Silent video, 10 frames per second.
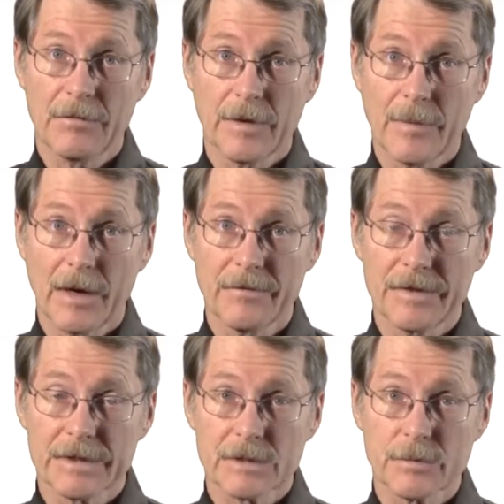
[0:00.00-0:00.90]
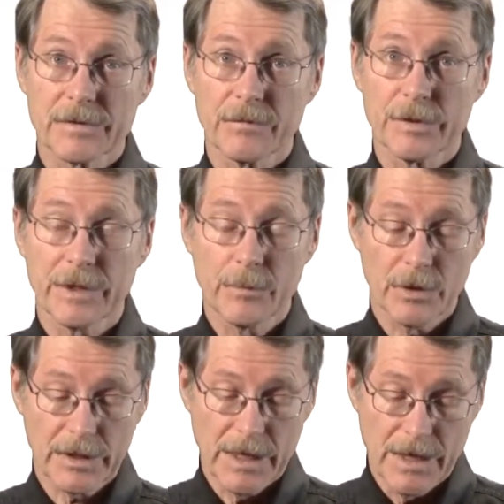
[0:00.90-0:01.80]
from our Physics with Vernier
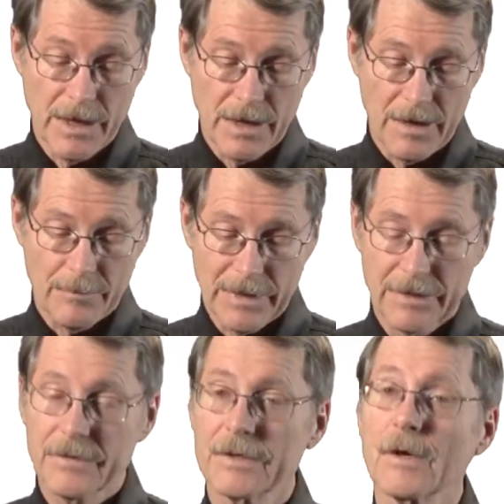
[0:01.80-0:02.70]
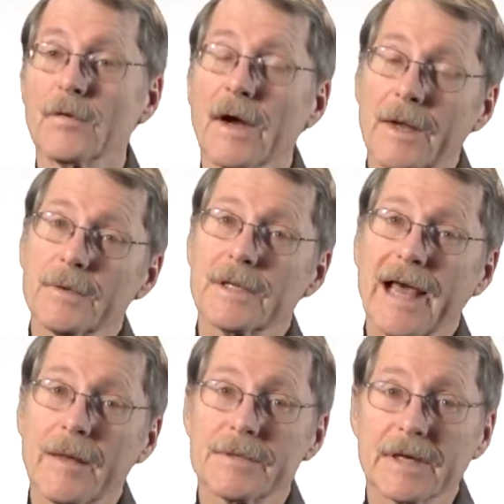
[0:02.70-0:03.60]
book, but there's over 100
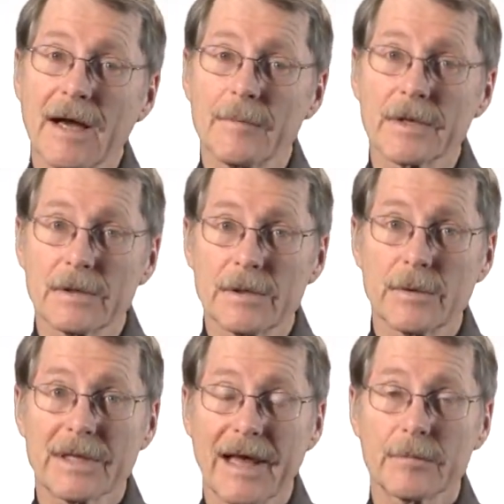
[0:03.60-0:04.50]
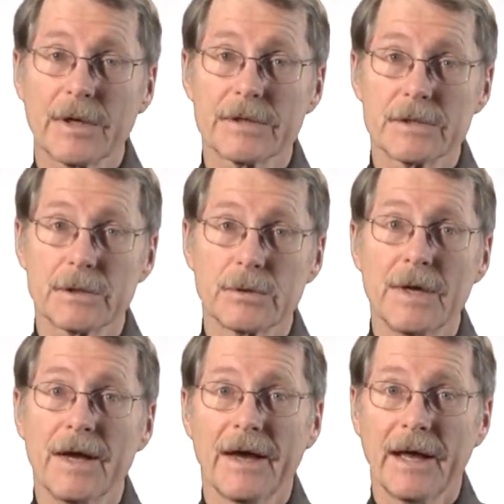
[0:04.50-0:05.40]
labs that come included with LabQuest 2,
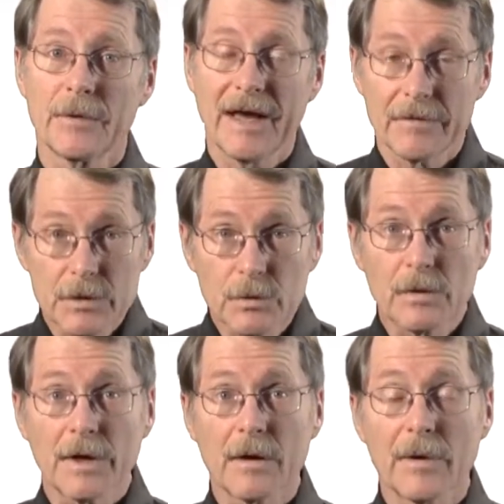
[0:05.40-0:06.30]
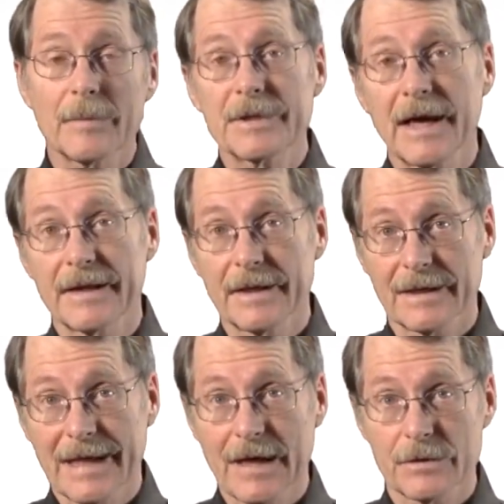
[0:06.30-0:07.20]
and we have a tool on our website that
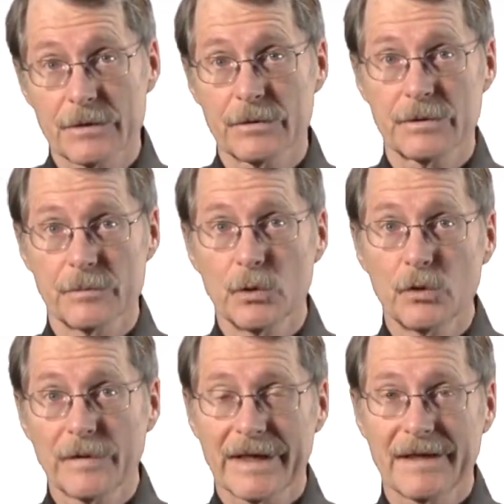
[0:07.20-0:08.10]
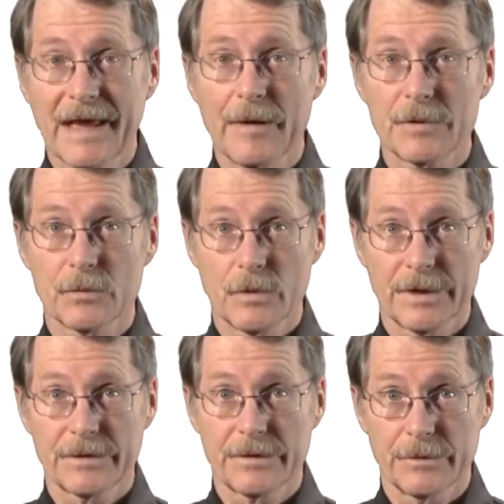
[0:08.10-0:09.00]
allows you to move any labs you
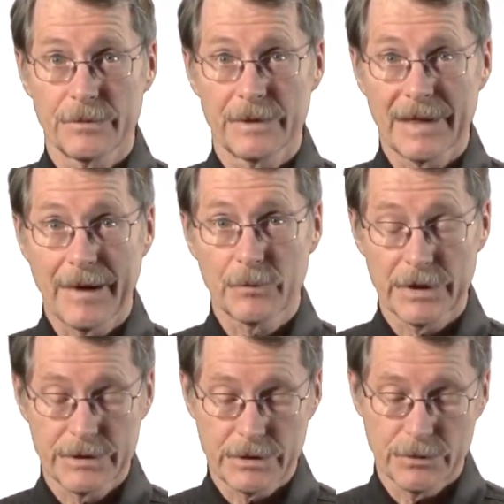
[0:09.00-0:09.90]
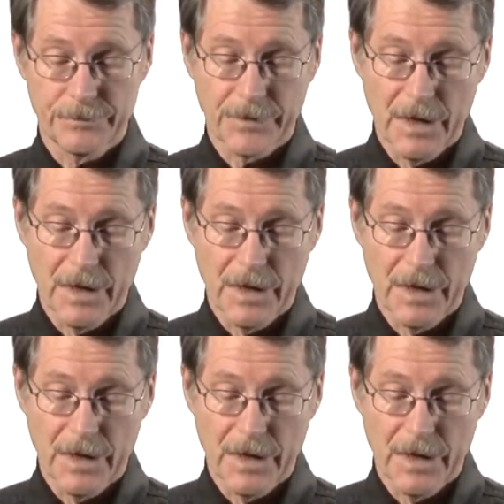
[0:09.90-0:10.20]
want to the LabQuest 2.